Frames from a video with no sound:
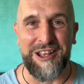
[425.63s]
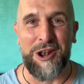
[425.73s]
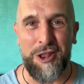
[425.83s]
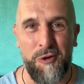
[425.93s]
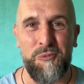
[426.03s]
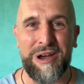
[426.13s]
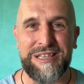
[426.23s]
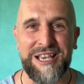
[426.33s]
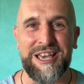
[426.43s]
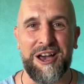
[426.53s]
A long way
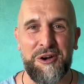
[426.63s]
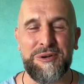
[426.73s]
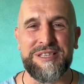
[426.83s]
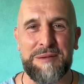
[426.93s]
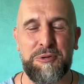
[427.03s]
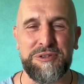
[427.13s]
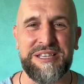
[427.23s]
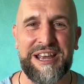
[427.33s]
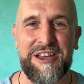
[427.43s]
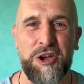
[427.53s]
to go, as they
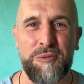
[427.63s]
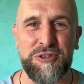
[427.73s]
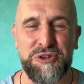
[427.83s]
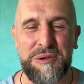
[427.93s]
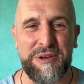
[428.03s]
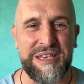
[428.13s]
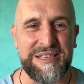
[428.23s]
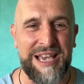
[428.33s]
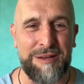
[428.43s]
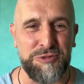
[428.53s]
pointed out in commentary, with
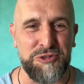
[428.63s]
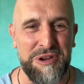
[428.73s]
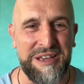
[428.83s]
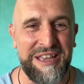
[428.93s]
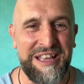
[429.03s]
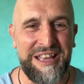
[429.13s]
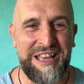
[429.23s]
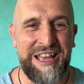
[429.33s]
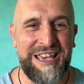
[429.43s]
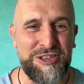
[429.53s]
his hamstring
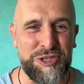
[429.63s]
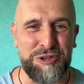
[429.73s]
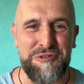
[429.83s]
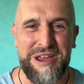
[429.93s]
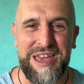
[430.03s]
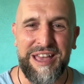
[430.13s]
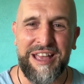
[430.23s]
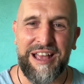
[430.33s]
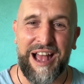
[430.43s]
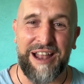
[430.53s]
history.
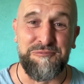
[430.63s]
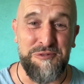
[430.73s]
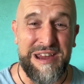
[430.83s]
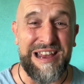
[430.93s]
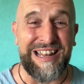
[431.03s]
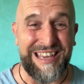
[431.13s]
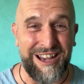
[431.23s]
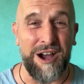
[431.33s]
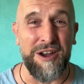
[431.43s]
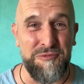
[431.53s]
And really,
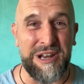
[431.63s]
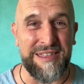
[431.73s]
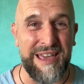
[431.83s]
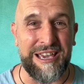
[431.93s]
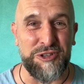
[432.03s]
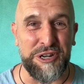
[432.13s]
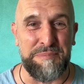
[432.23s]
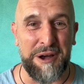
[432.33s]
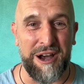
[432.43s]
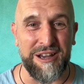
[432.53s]
I really think he should
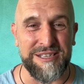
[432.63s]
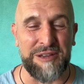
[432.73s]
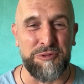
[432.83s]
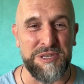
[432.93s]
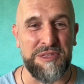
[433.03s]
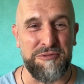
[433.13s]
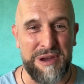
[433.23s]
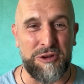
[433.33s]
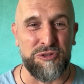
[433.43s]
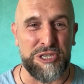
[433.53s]
have passed. It was a
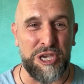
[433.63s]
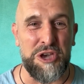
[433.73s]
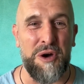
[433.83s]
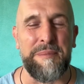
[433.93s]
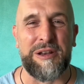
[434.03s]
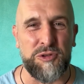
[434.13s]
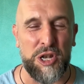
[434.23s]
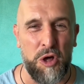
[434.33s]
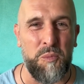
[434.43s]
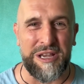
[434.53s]
3-on-2. I mean, it was a
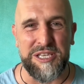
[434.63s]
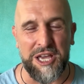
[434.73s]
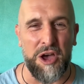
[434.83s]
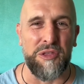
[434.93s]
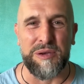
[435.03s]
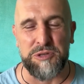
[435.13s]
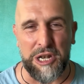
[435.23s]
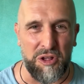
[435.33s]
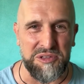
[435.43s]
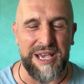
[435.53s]
long way to go. There was a
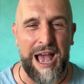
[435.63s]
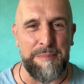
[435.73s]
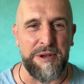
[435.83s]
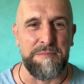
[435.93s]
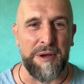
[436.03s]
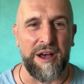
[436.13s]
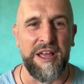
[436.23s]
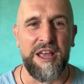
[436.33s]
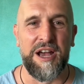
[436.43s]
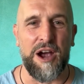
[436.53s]
lot to happen, but
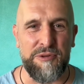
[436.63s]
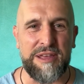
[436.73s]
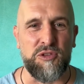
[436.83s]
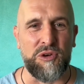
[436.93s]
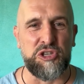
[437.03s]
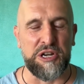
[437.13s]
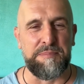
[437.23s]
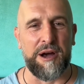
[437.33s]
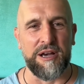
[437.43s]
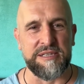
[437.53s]
I really thought he should
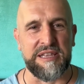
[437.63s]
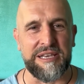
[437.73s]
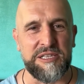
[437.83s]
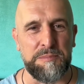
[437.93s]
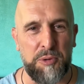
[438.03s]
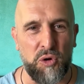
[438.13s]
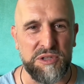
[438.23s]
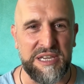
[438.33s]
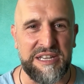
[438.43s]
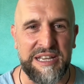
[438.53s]
have passed and then
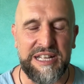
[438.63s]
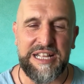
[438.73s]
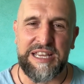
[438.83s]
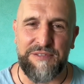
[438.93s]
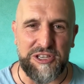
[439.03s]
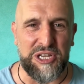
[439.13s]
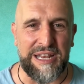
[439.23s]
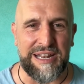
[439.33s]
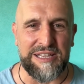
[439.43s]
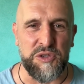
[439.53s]
supported.
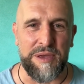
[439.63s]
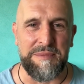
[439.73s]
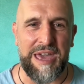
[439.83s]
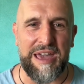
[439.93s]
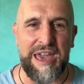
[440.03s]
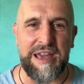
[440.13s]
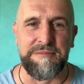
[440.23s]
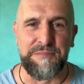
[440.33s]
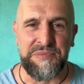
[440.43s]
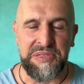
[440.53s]
Eventually led to him kicking,
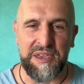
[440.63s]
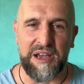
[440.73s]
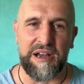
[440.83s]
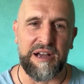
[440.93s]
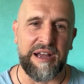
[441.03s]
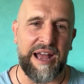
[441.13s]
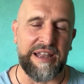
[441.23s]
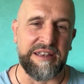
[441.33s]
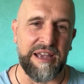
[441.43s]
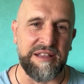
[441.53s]

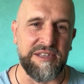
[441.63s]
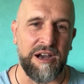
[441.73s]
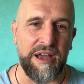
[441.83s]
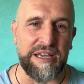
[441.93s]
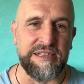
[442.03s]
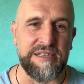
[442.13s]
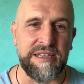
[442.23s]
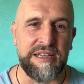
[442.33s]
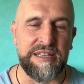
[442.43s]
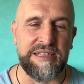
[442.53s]
and Tigers
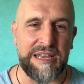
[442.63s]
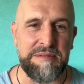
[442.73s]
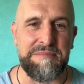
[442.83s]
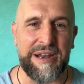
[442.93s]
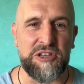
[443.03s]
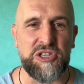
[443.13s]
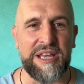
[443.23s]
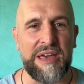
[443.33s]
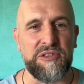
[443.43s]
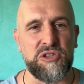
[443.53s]
didn't manage to
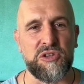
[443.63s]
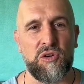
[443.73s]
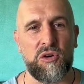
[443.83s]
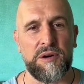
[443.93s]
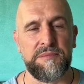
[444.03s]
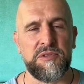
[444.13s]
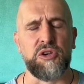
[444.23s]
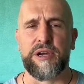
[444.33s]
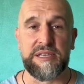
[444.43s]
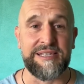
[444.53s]
get the score.
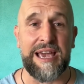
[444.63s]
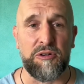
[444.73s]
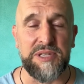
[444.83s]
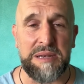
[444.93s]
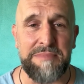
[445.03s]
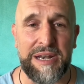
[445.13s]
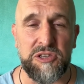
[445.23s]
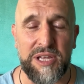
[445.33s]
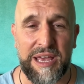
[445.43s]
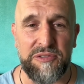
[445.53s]
Sorry, Sale didn't
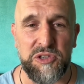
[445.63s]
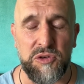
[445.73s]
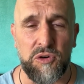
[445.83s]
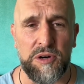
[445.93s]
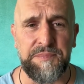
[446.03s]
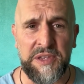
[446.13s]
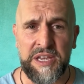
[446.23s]
manage to get the score.